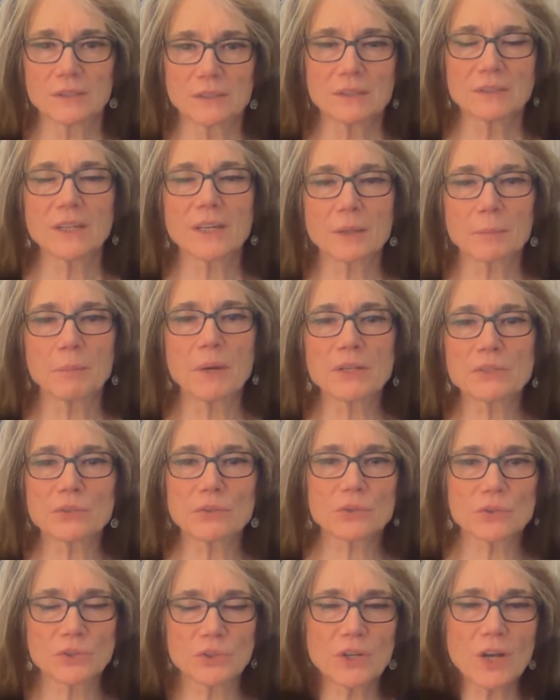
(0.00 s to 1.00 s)
like
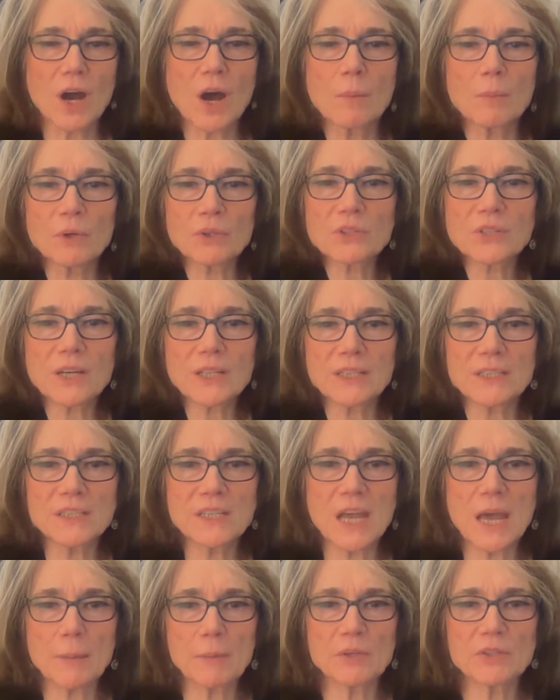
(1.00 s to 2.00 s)
muscles, you almost kind of
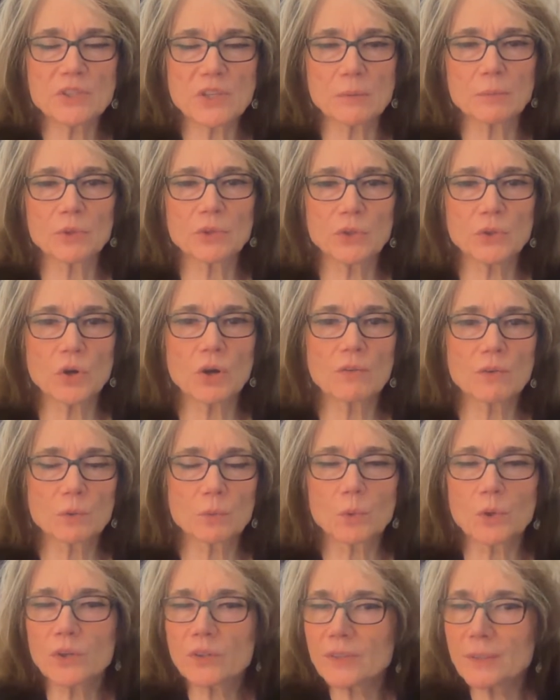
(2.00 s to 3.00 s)
damage them when you
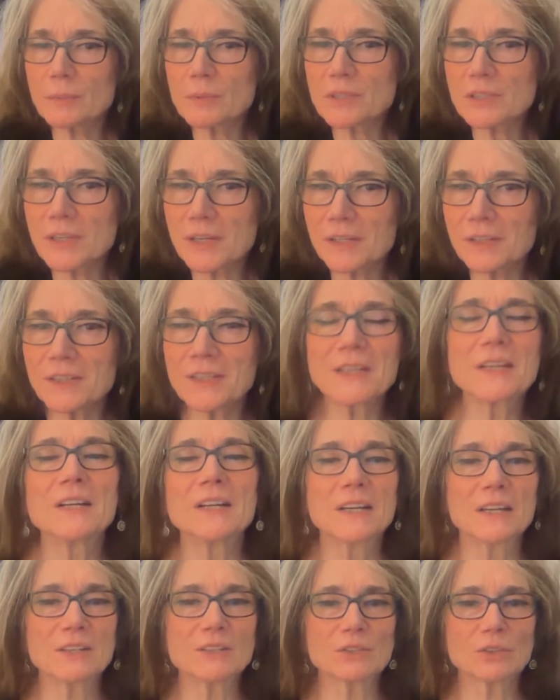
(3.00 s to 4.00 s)
overwork them slightly.
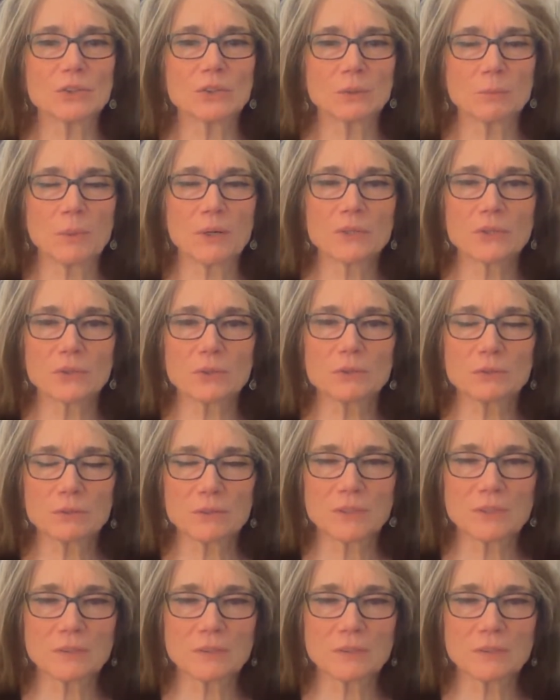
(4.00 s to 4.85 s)
And so the muscles